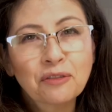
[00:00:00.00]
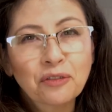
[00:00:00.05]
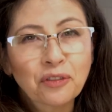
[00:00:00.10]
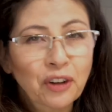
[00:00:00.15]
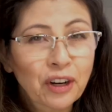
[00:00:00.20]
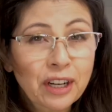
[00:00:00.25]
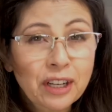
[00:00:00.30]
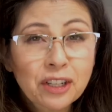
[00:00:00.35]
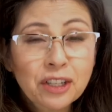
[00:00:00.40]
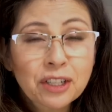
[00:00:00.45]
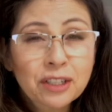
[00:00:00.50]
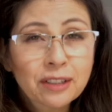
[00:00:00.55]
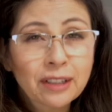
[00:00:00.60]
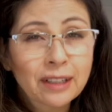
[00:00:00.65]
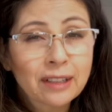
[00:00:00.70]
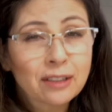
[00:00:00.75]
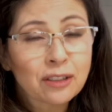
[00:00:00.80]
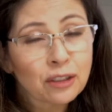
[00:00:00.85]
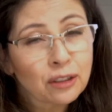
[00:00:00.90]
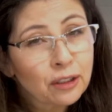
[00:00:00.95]
fresh
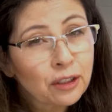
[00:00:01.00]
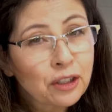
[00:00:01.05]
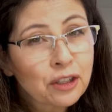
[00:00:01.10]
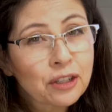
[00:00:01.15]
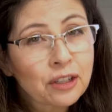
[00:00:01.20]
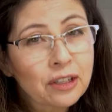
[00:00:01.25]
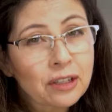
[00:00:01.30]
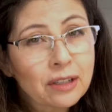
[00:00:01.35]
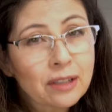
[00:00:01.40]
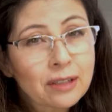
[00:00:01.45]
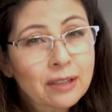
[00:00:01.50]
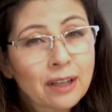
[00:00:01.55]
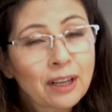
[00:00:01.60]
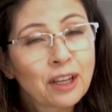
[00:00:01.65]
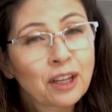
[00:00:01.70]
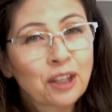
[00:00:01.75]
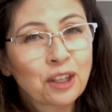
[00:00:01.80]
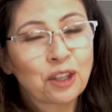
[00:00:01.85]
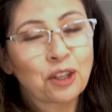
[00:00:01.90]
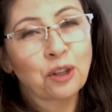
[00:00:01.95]
and delicious
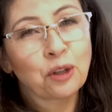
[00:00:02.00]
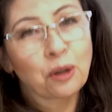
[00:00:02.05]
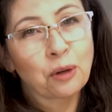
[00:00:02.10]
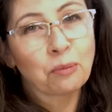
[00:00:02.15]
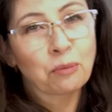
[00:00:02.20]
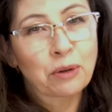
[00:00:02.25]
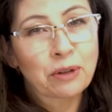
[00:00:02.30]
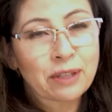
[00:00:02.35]
cucumber